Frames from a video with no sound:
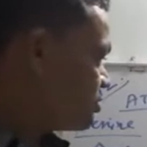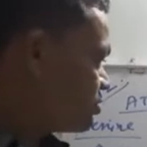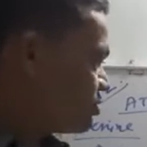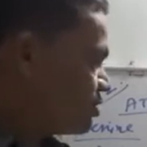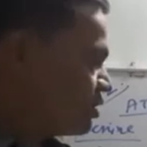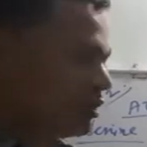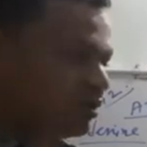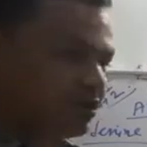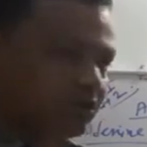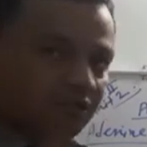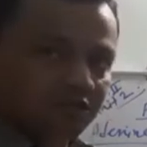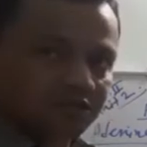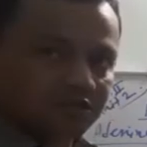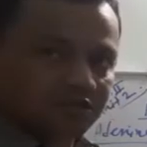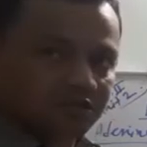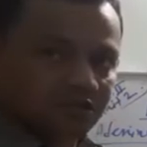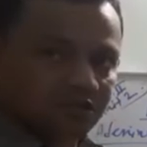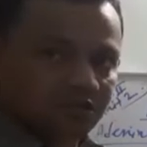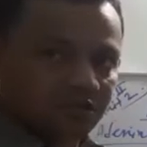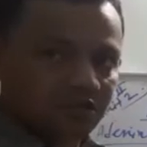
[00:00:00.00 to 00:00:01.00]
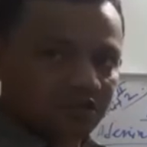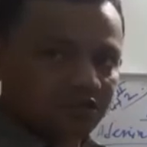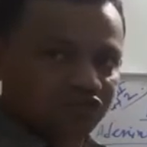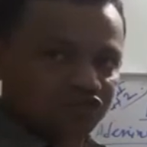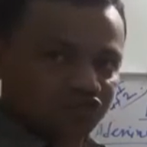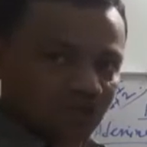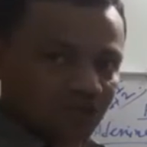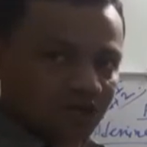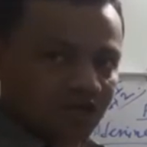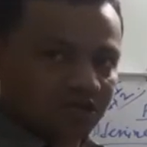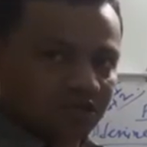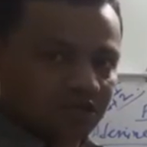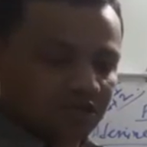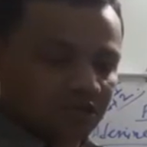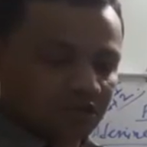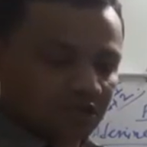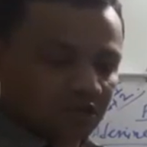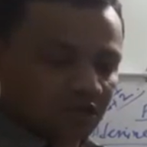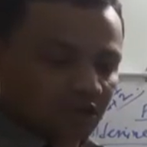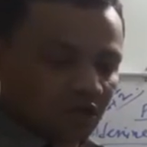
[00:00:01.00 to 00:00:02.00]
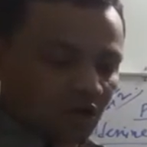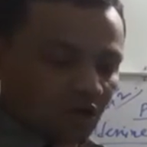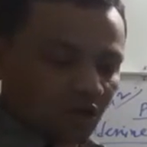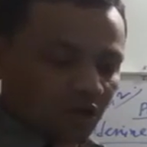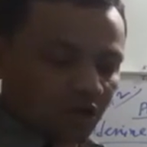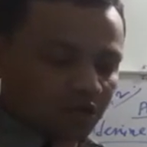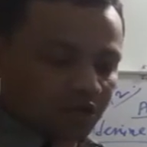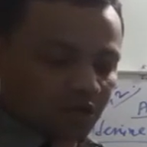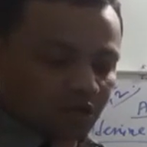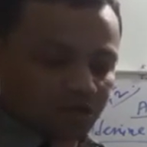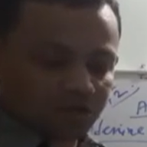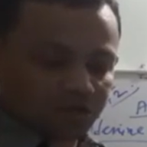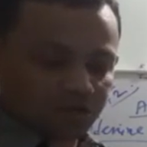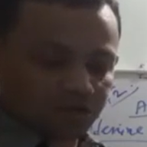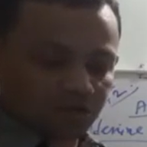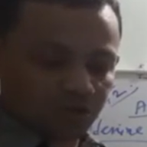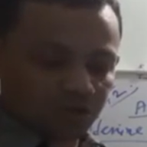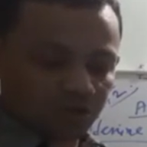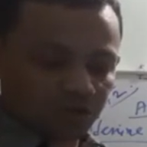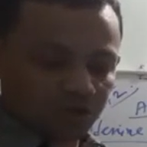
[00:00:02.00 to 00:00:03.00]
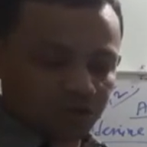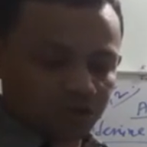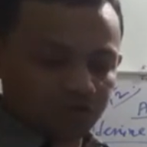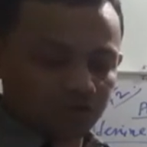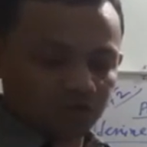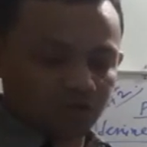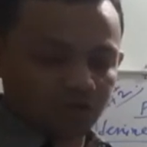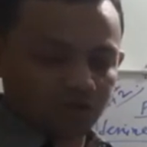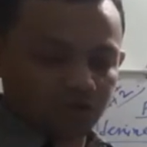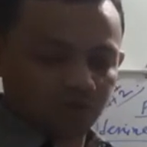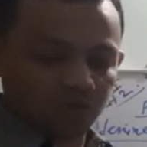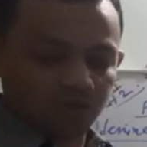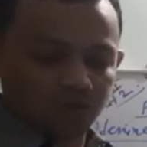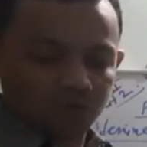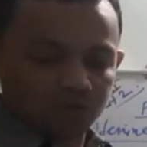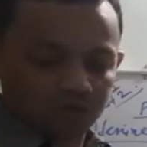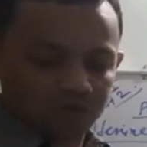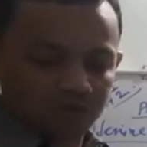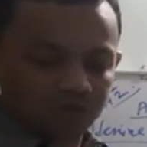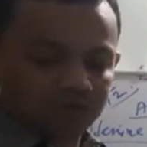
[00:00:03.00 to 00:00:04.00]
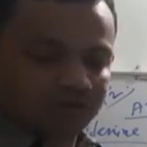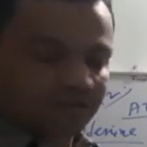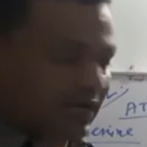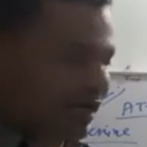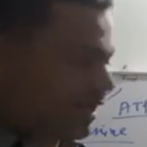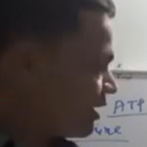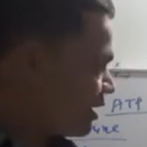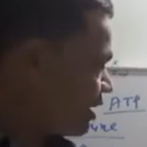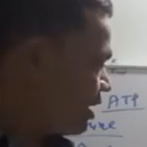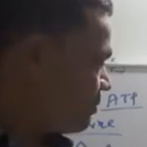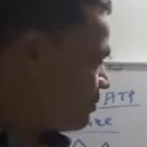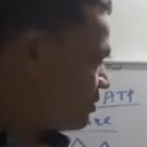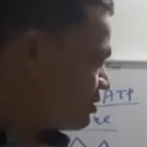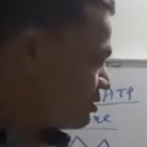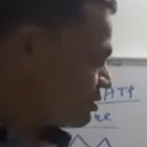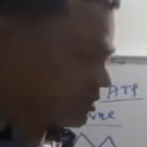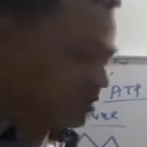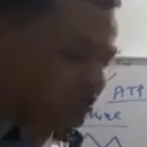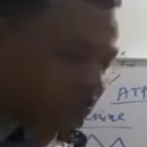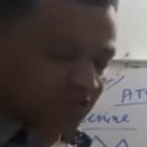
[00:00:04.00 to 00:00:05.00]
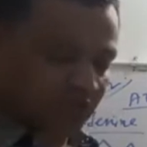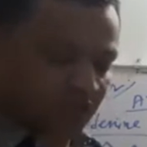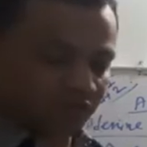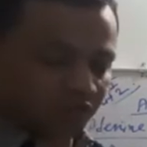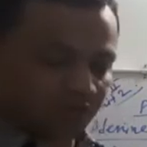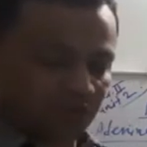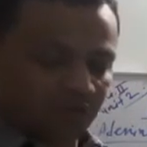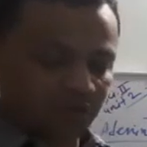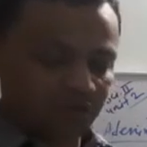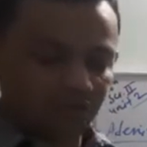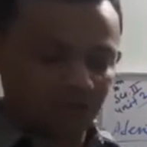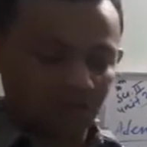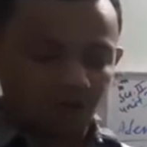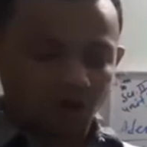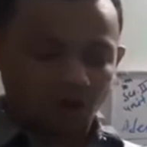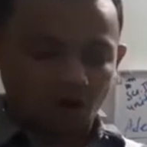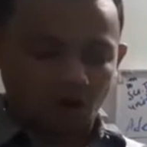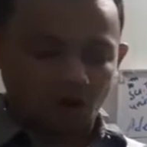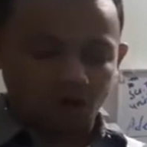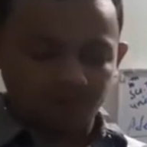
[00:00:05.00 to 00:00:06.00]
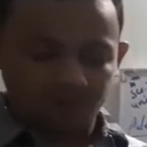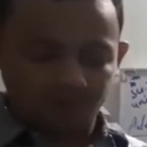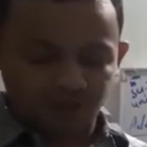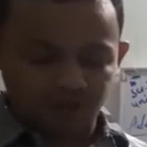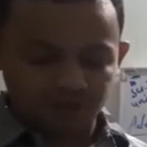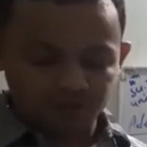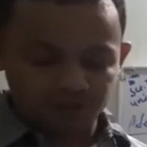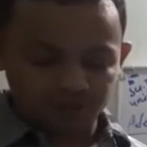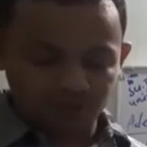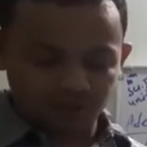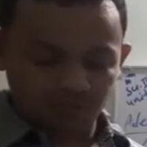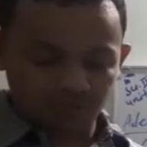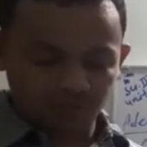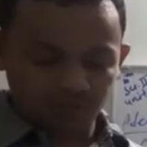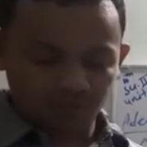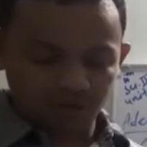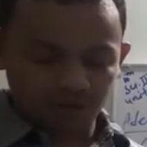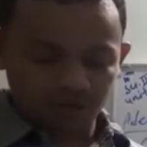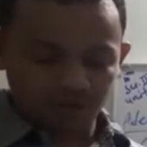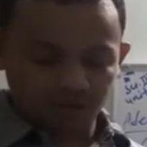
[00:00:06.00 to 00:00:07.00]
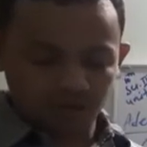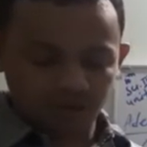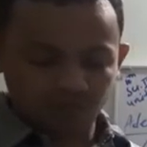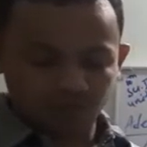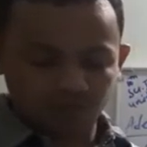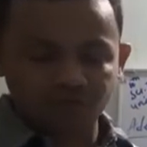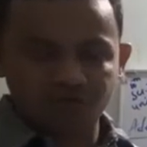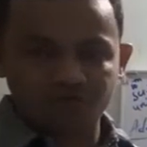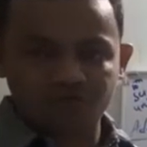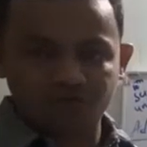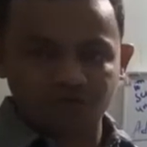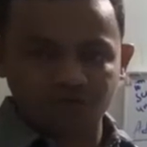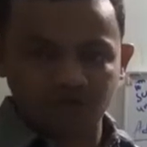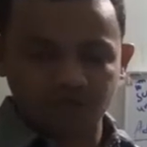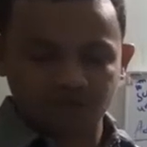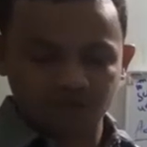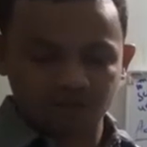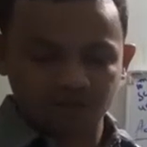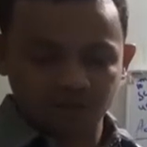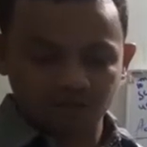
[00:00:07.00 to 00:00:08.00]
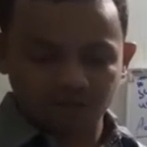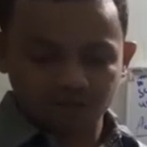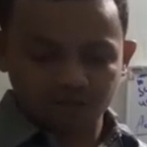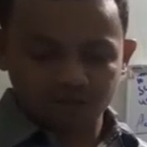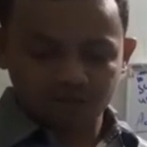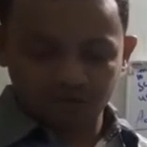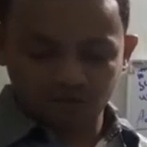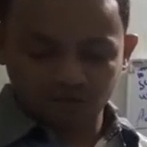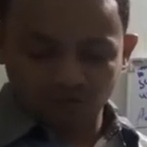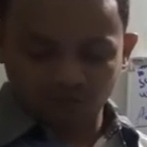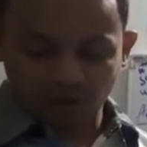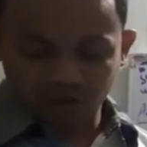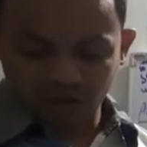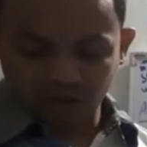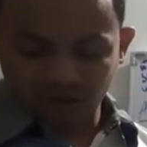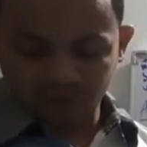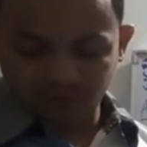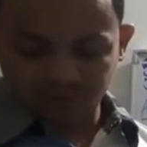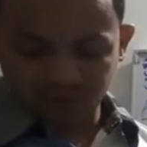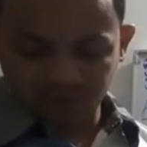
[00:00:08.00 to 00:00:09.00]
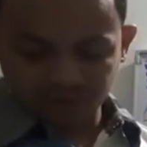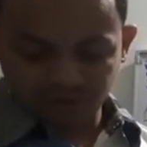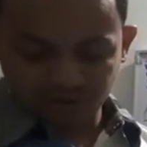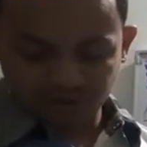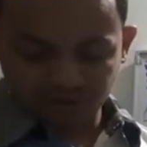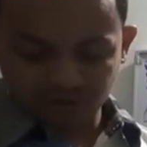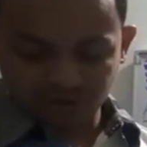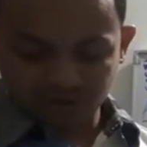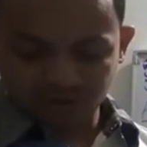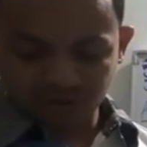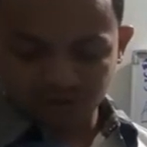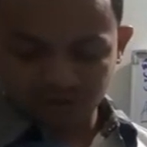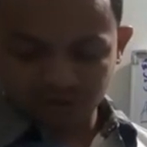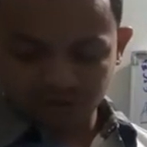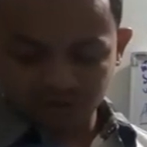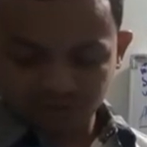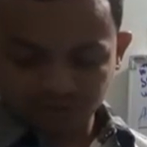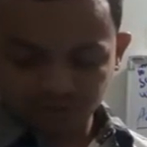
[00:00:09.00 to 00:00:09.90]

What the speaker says: see in this chart or also in your book, this diagram is given on page number 15. See what happens in this.